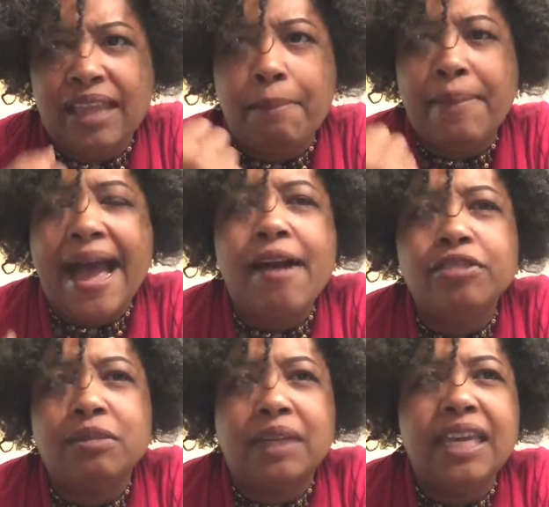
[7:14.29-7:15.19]
They
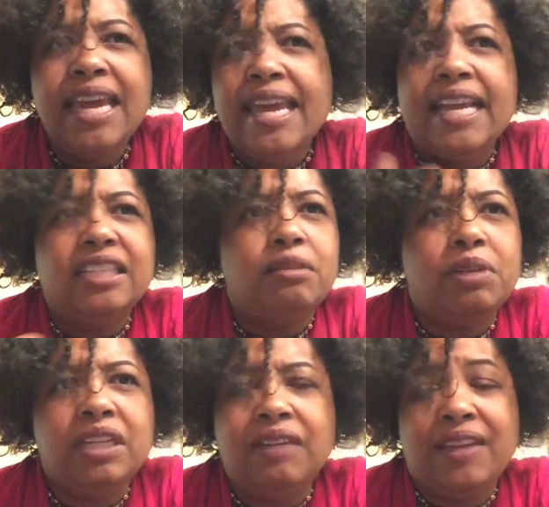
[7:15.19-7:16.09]
bound me into
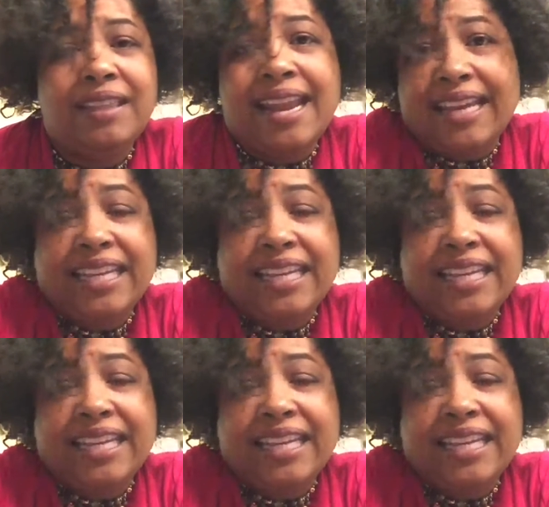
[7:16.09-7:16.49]
believing that I